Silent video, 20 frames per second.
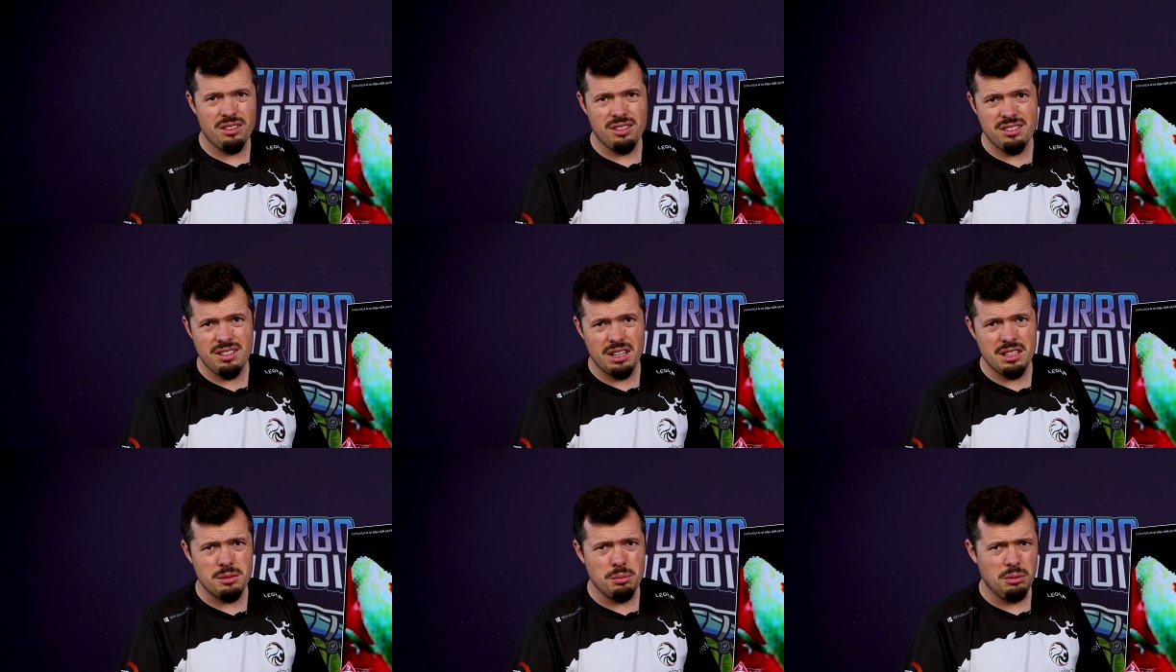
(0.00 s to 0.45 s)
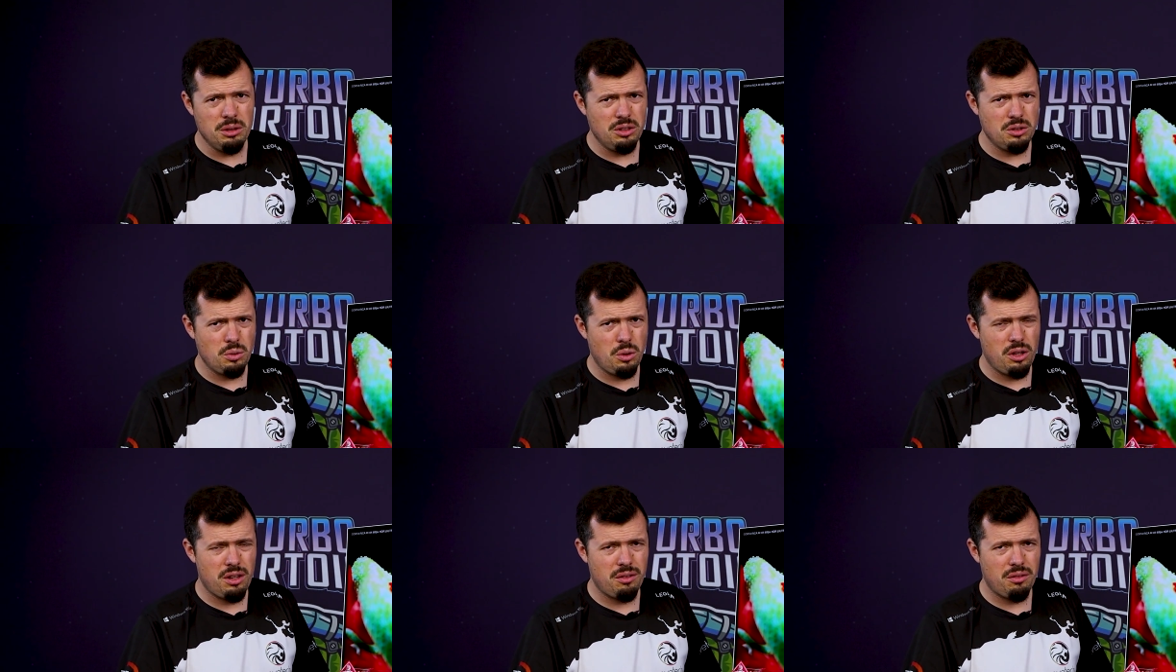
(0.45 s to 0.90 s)
6
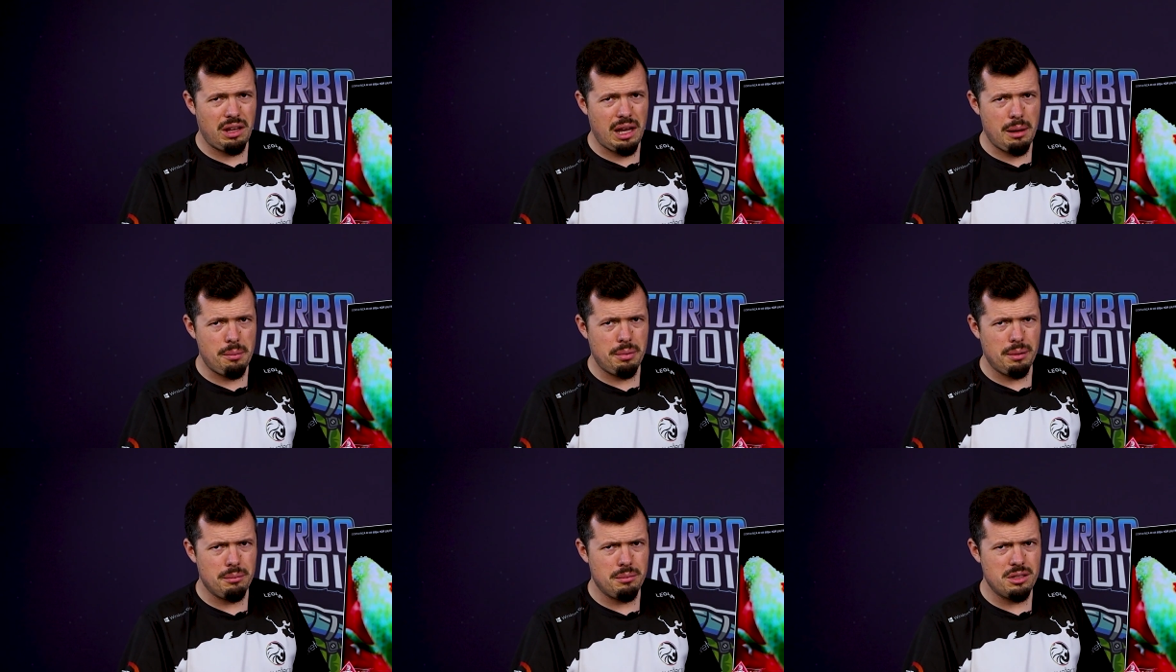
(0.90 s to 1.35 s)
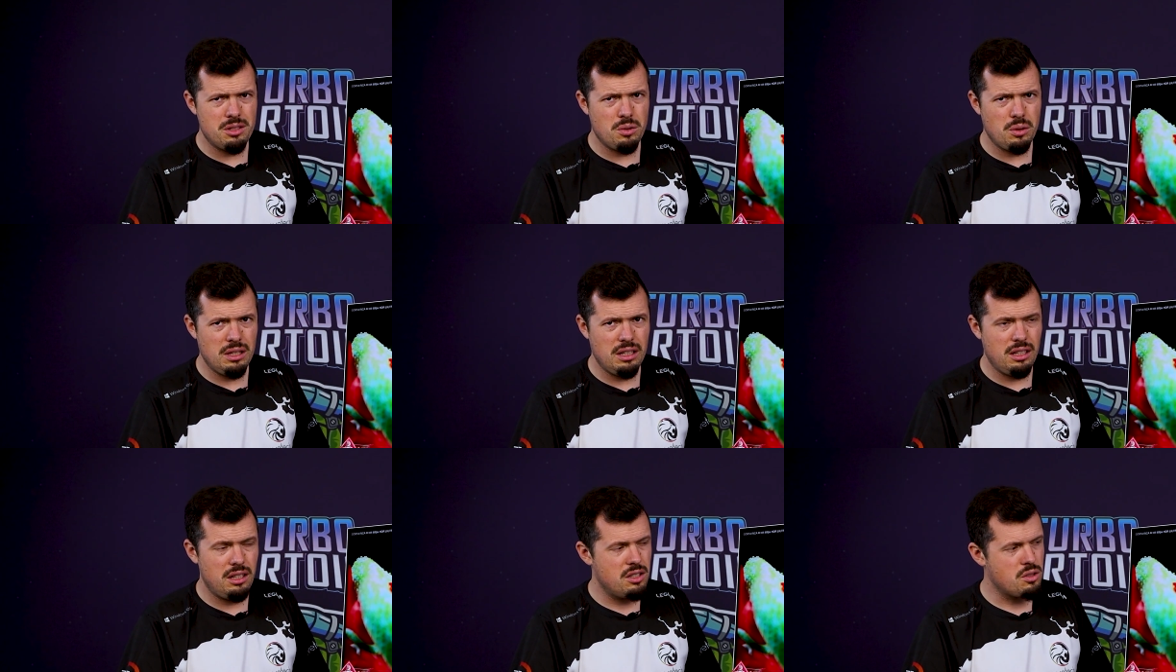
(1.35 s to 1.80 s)
mils worth of gap in
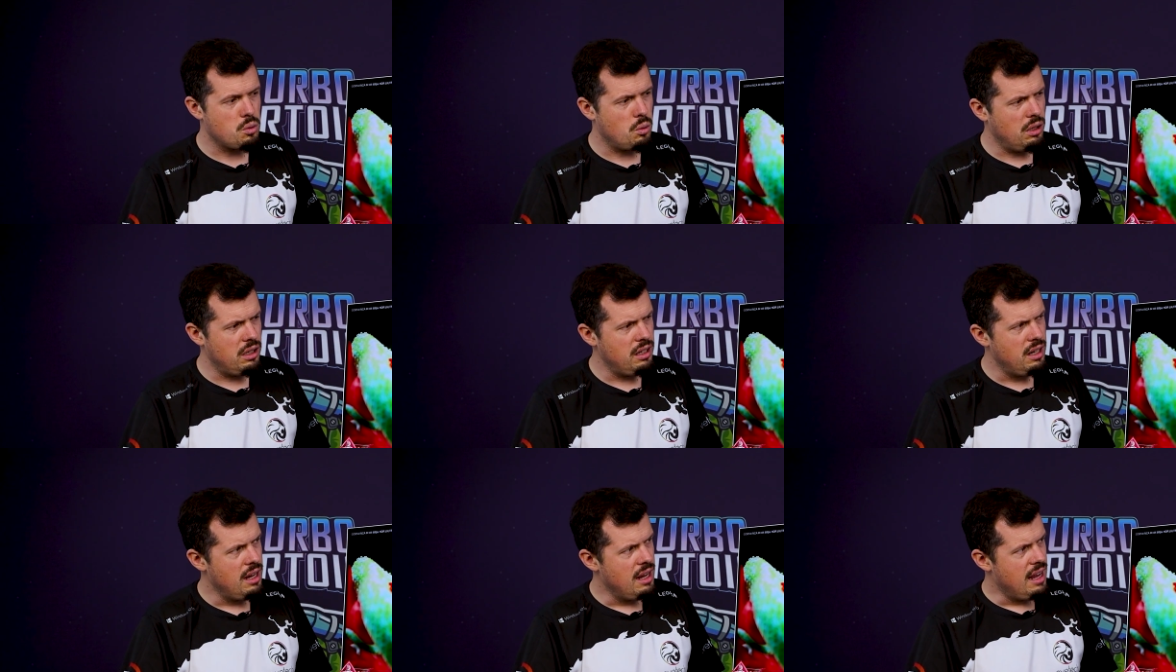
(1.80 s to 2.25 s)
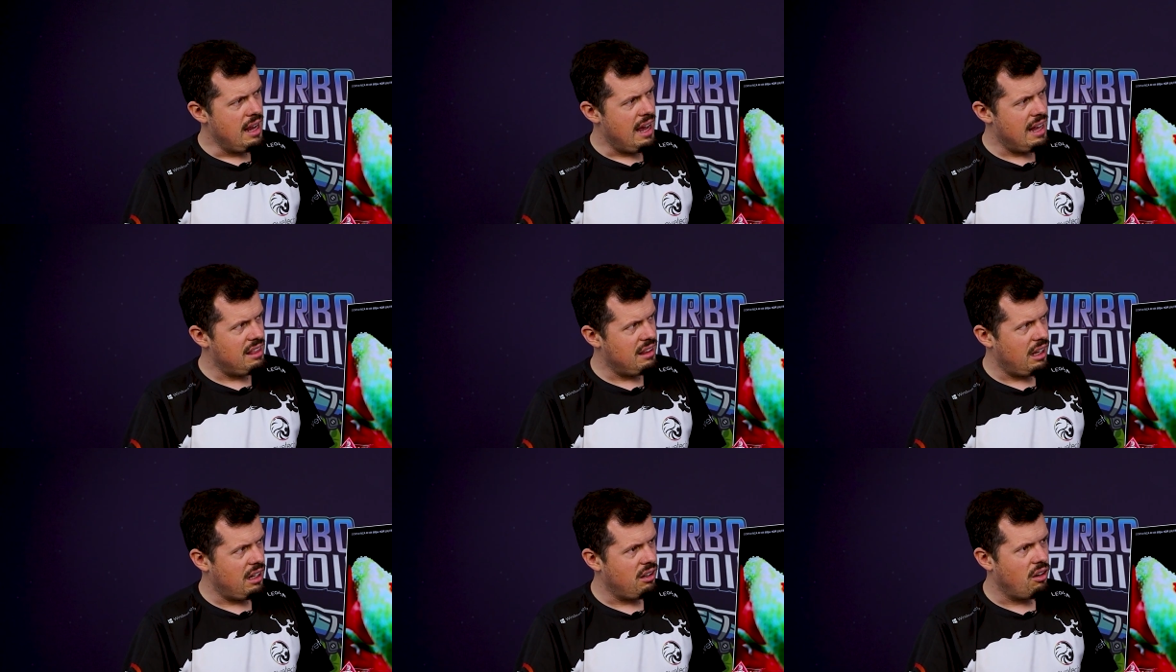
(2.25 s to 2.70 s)
between each one.
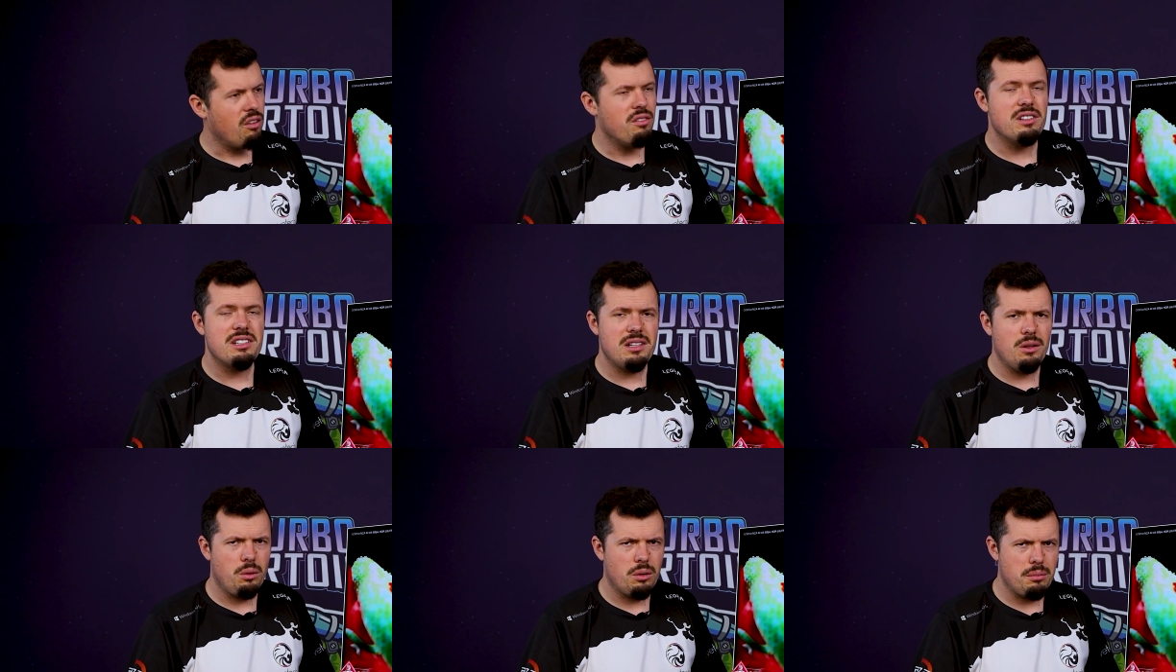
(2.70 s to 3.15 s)
And then obviously